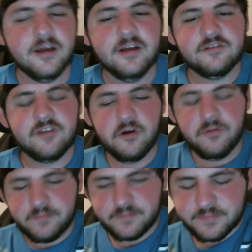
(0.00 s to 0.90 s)

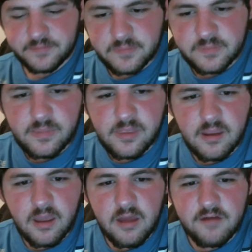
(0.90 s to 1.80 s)
So
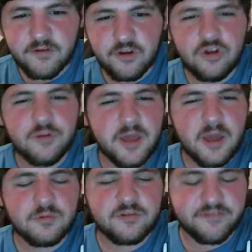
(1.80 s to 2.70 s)
for you to be
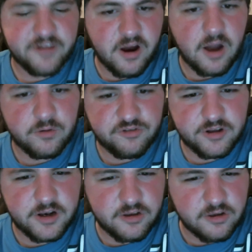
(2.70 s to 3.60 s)
able to figure out what you're
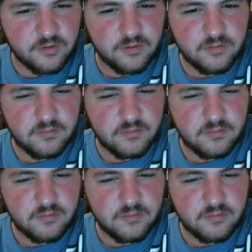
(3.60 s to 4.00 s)
going to do,